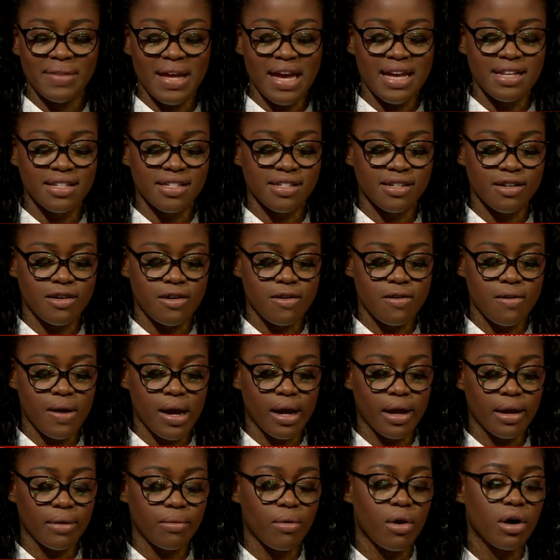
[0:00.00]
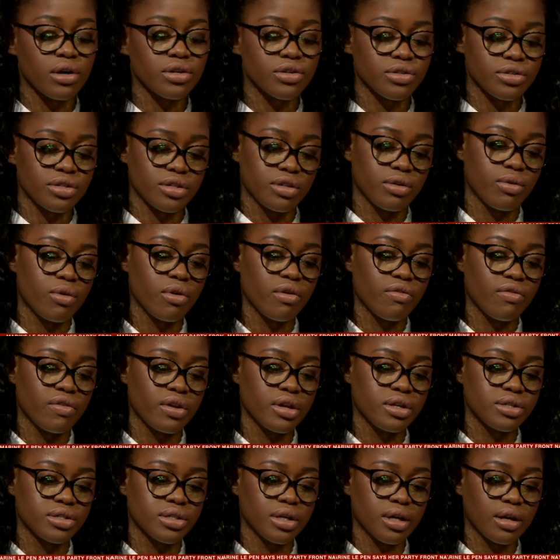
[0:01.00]
and so I walked her to the
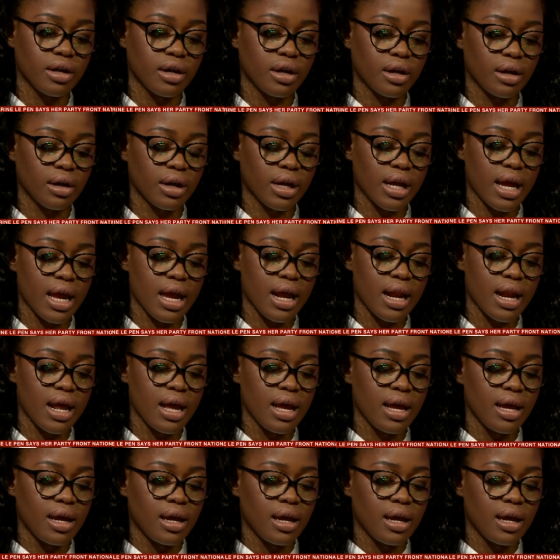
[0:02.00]
orphanage gate,